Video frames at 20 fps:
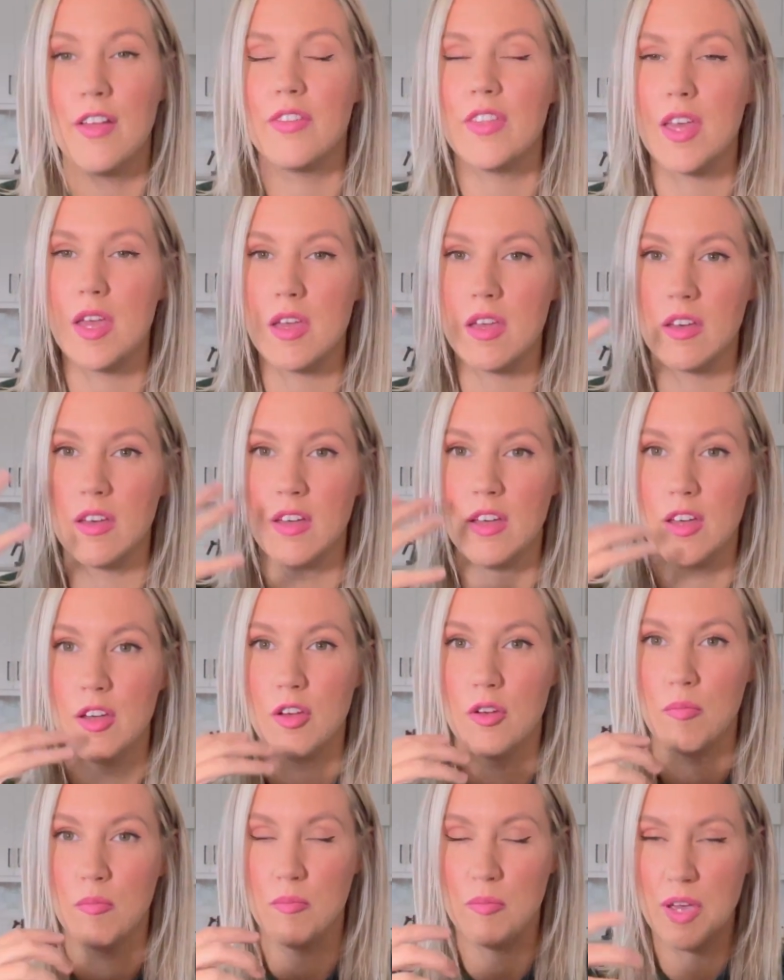They
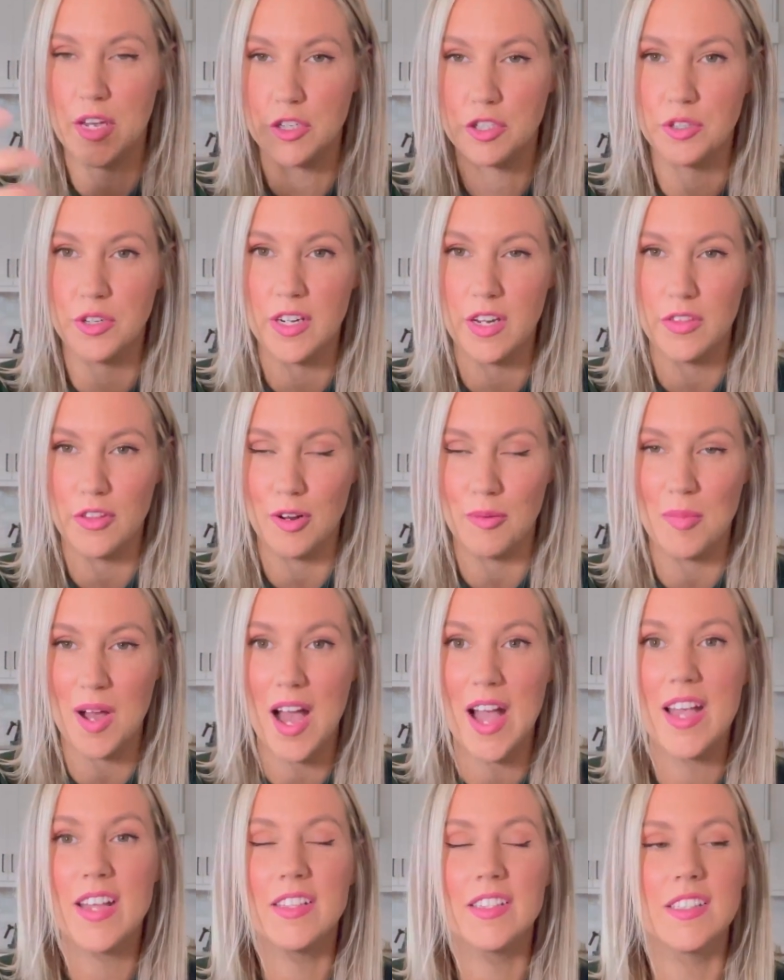picture it in their
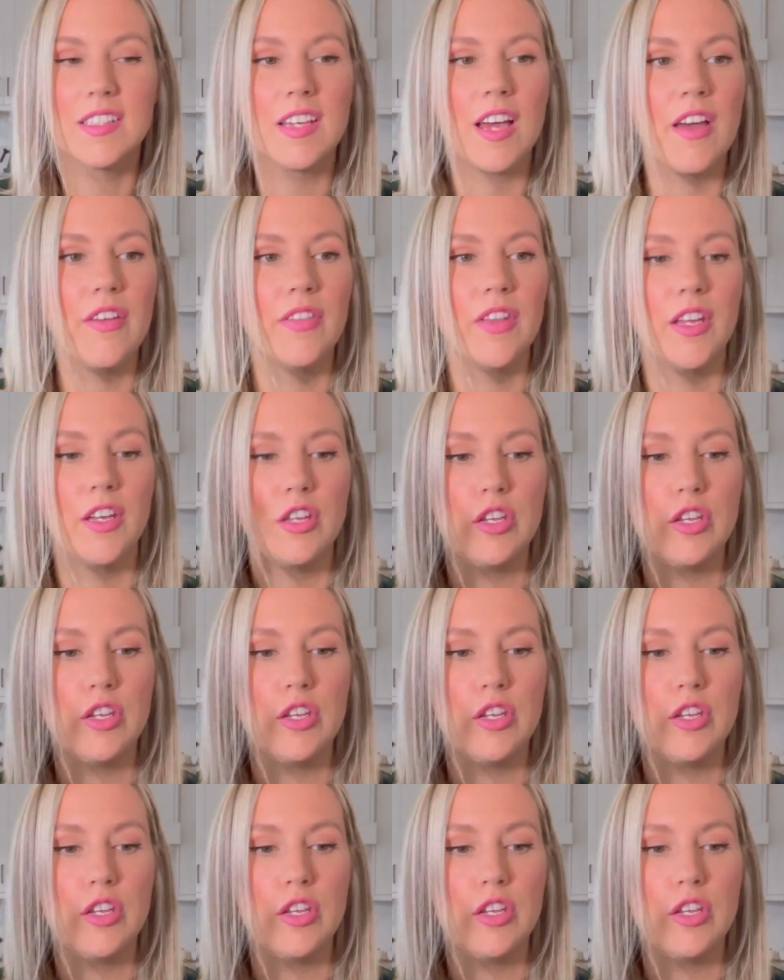minds, and then